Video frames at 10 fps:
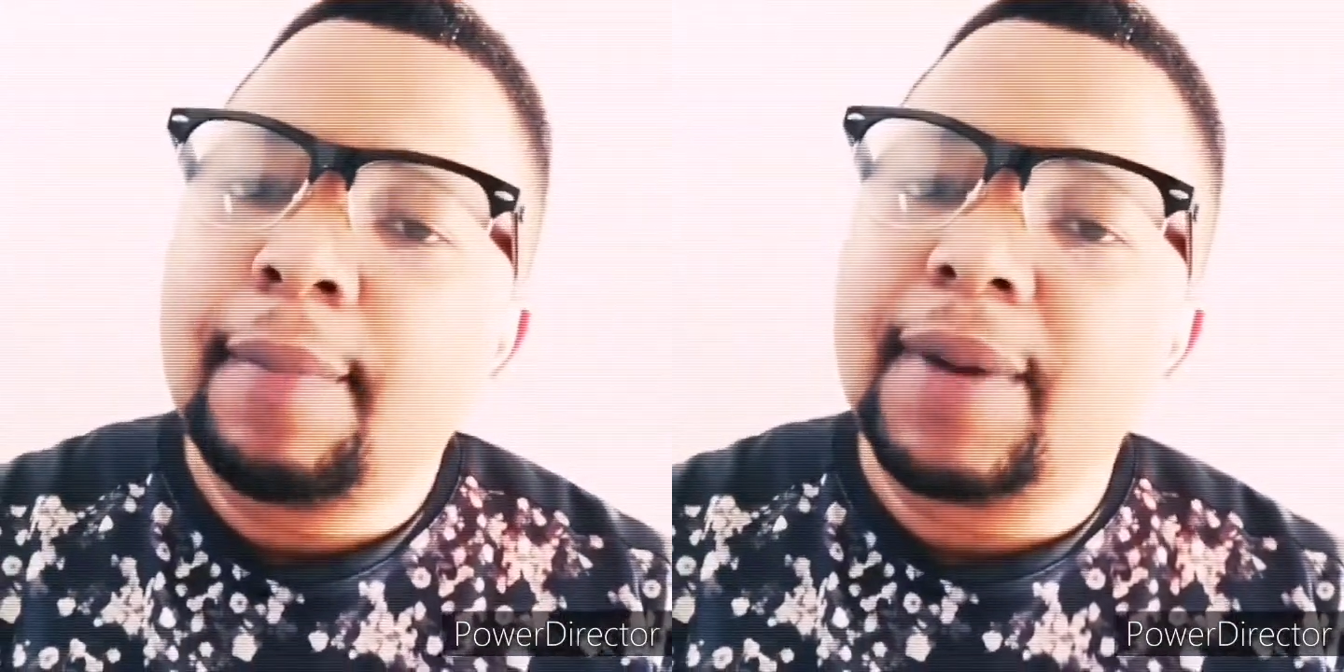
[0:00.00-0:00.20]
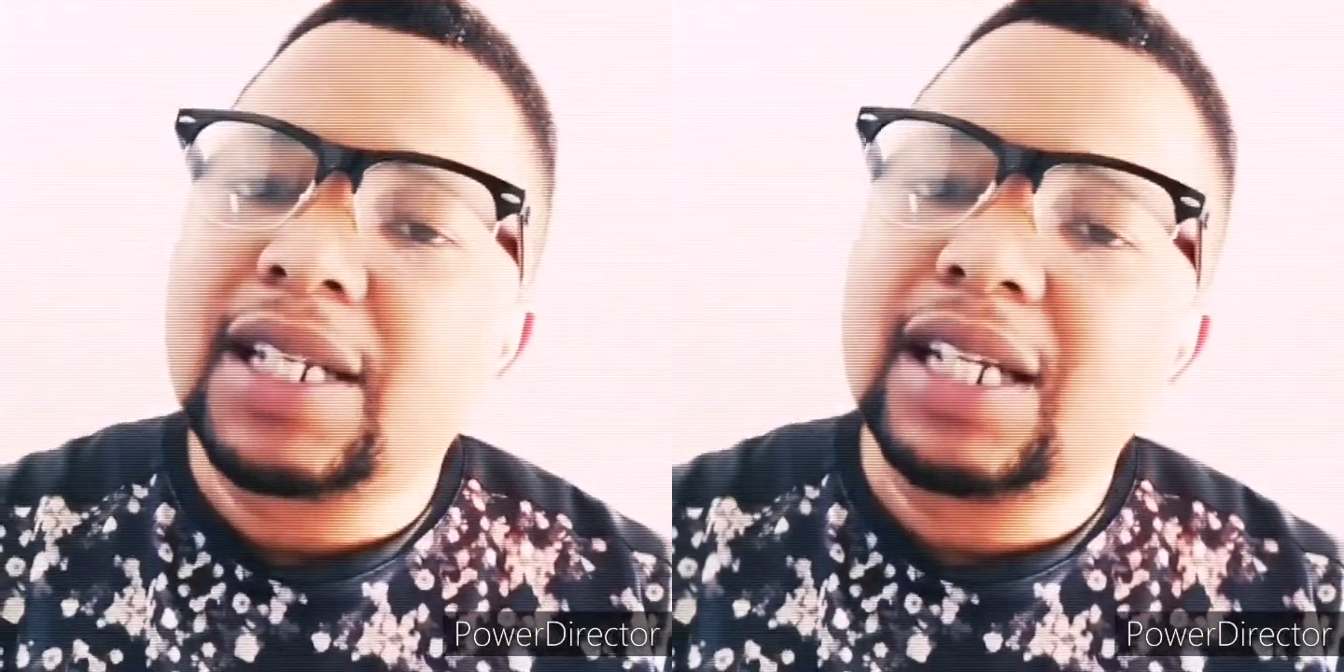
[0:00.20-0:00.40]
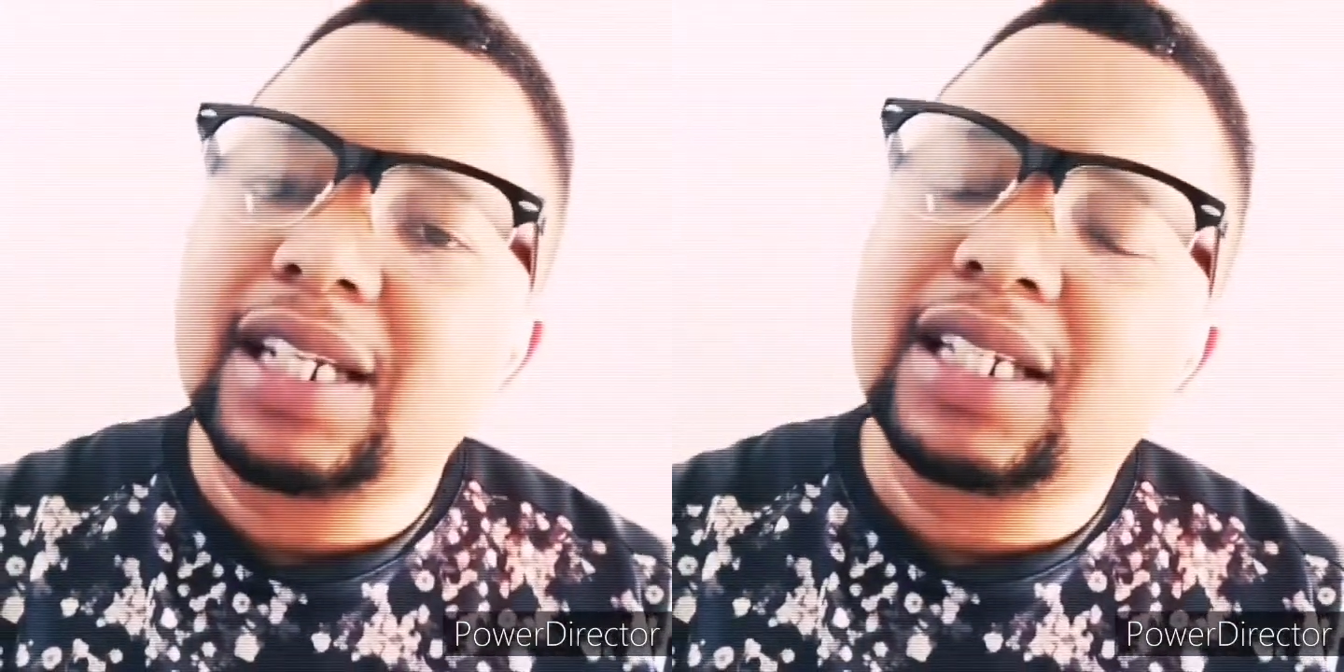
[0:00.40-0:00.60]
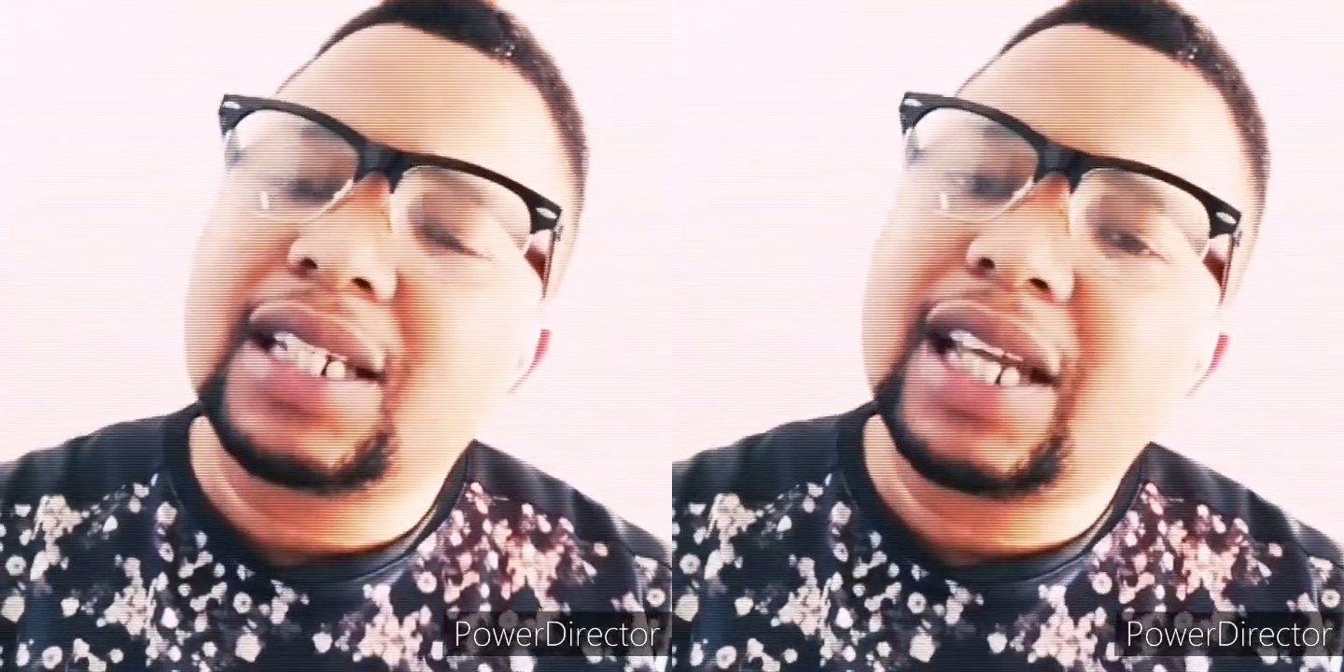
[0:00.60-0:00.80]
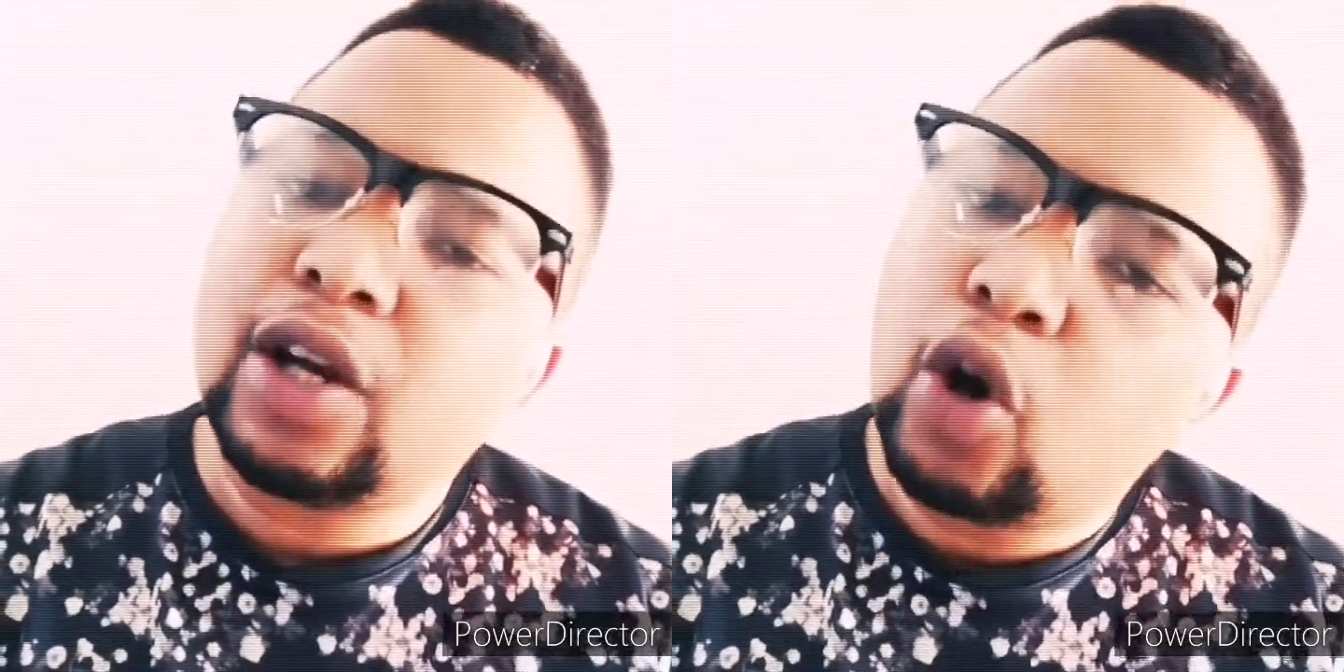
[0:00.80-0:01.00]
but it
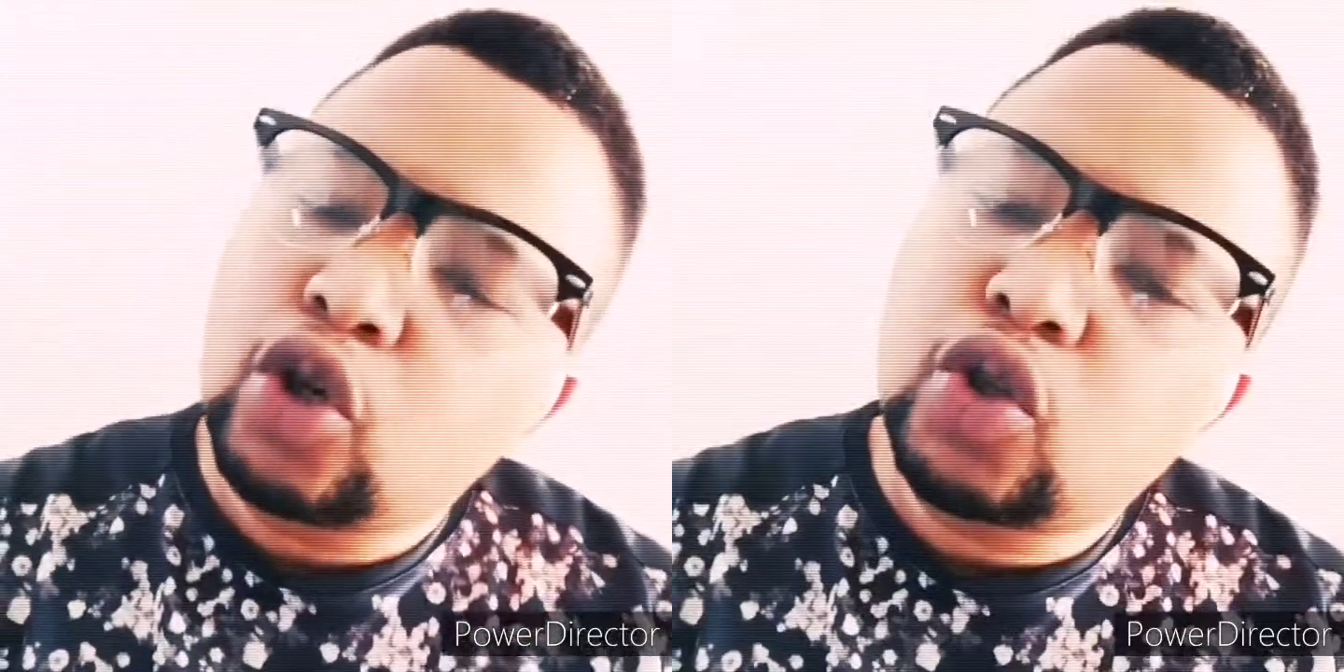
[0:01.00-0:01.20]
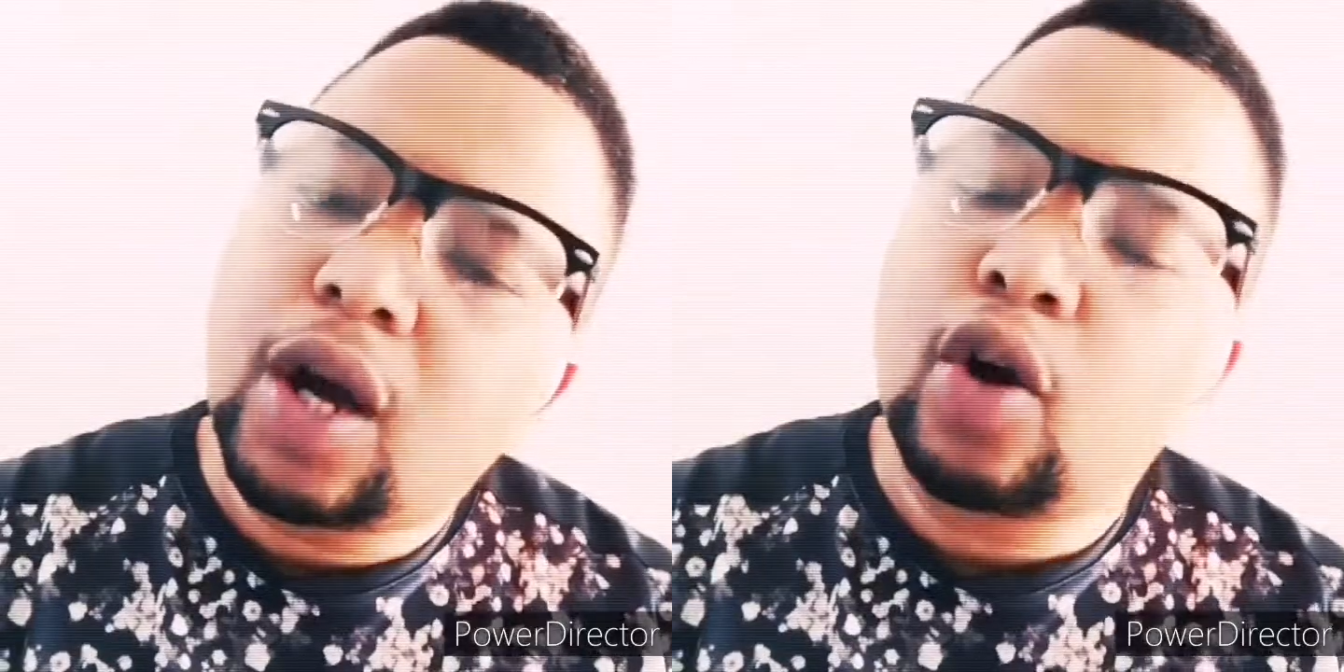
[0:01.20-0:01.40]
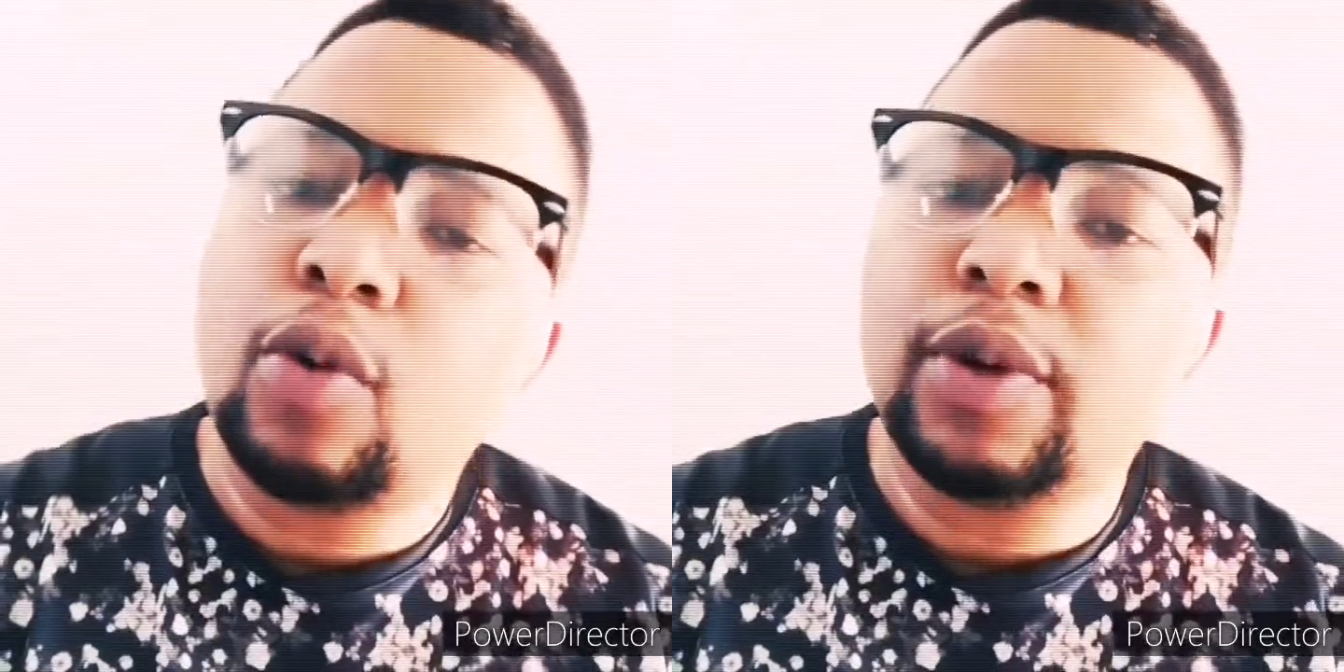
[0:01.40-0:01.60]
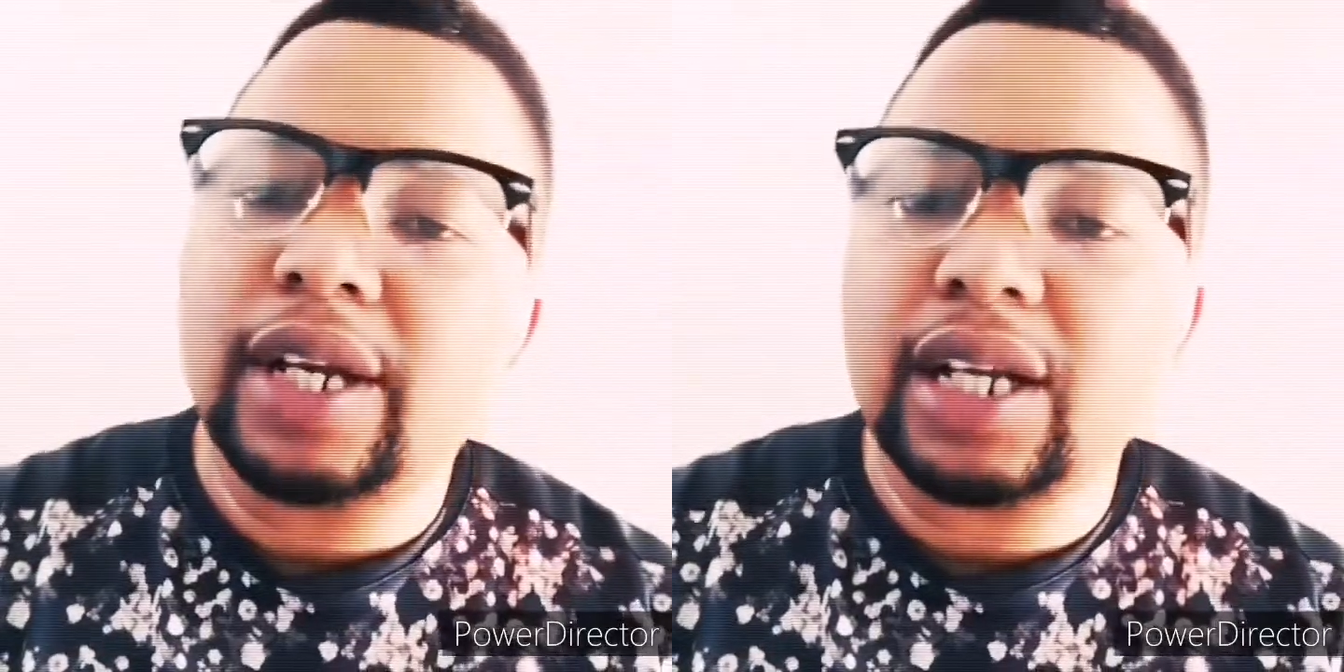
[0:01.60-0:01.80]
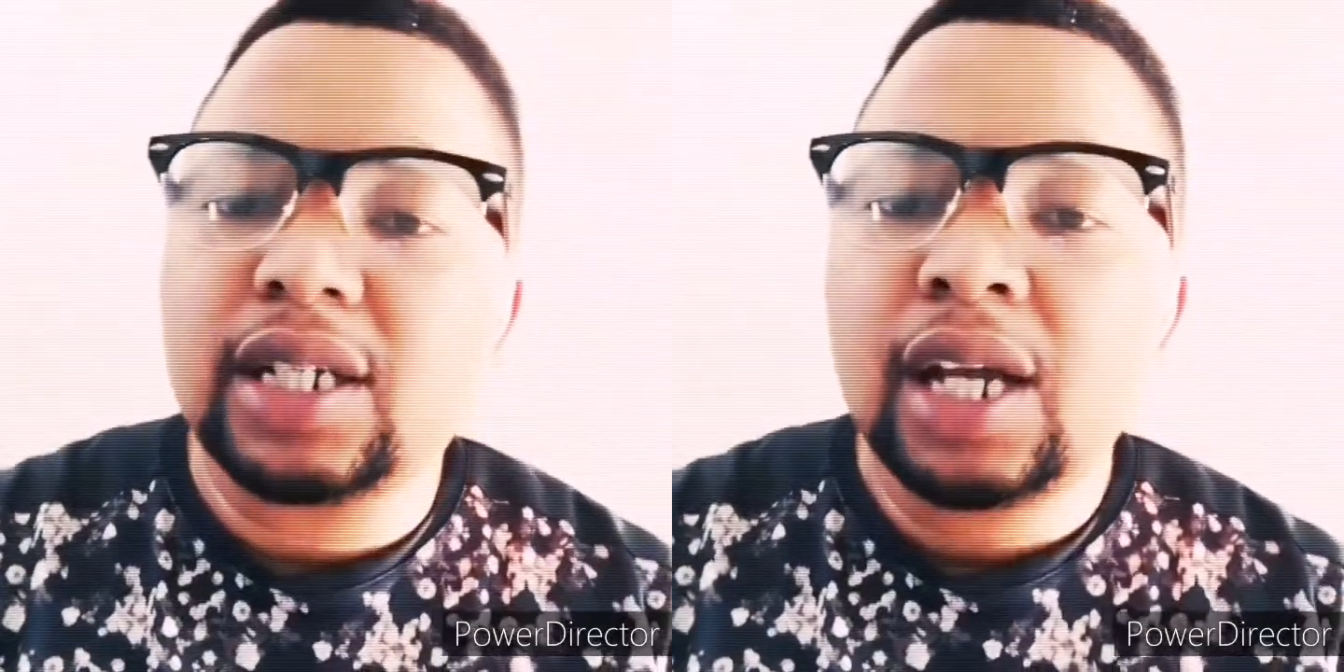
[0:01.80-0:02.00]
can also
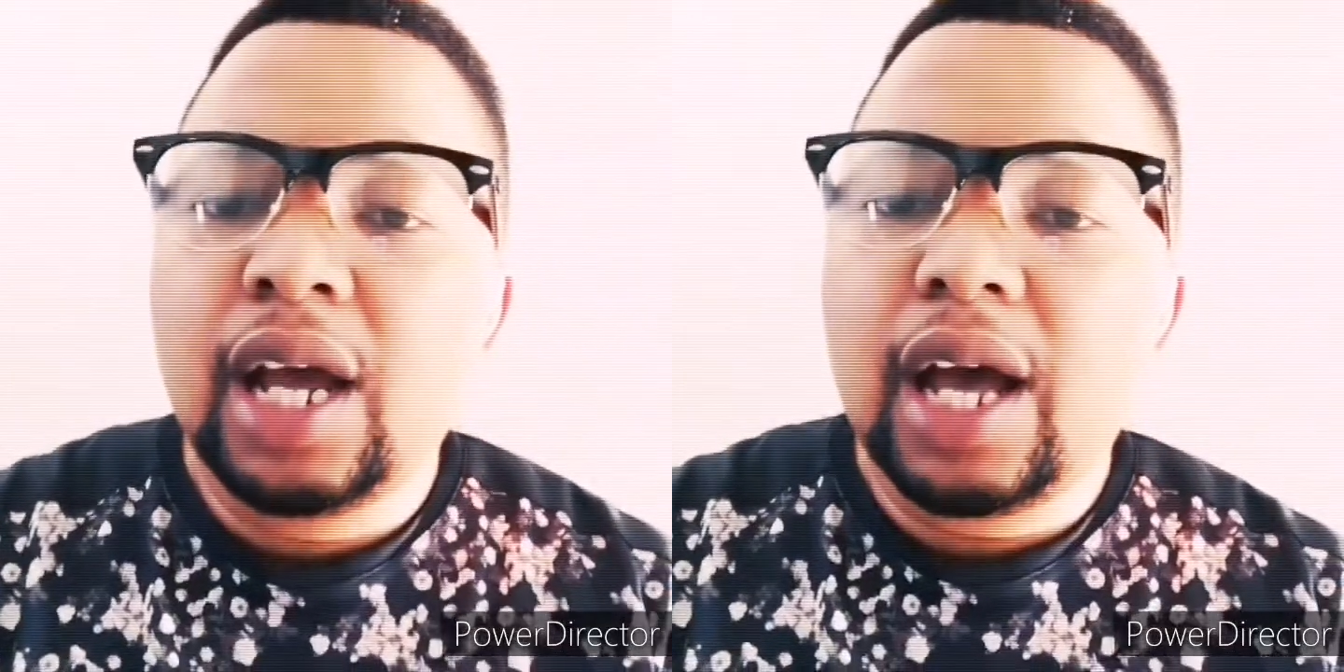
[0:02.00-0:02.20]
accommodate